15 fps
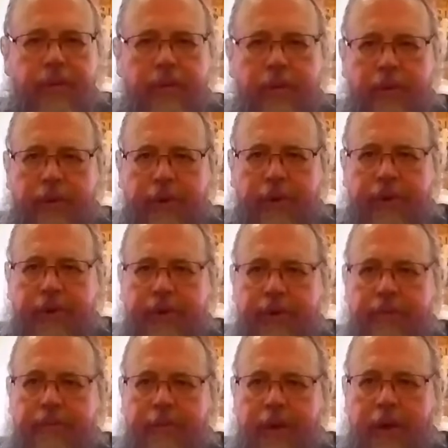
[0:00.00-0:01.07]
were
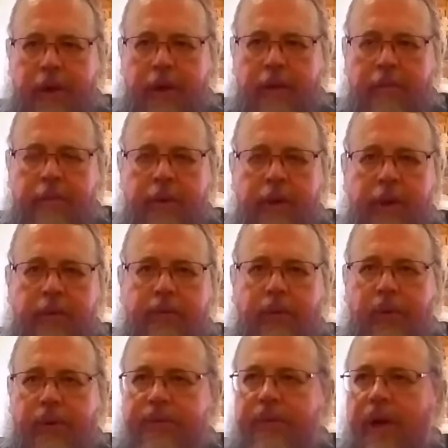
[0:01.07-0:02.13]
these uh,
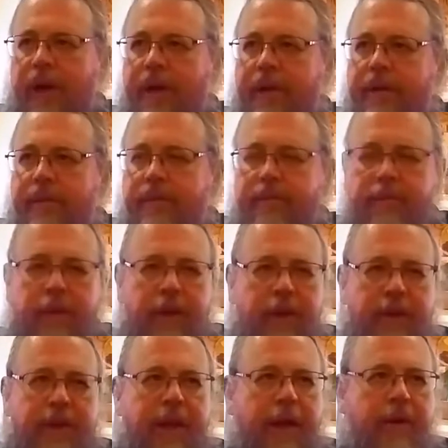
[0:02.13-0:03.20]
fortified
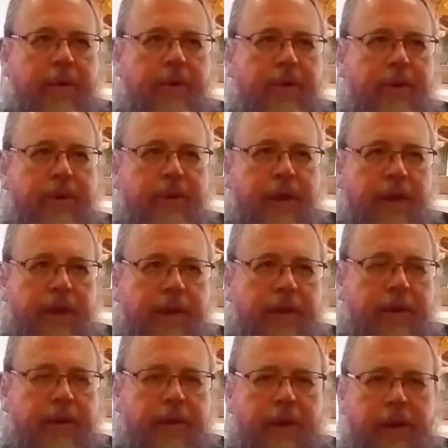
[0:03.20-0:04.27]
towns and
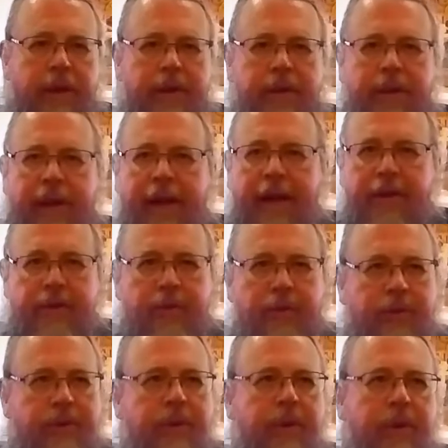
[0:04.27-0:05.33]
and, and
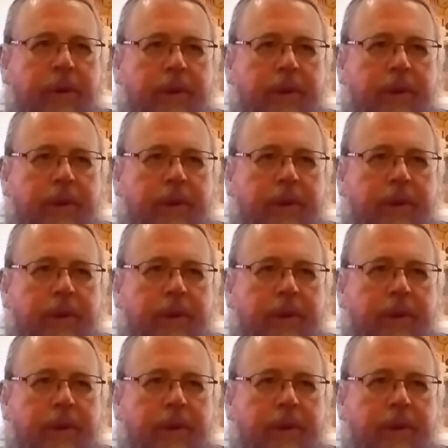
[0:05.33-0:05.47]
castles,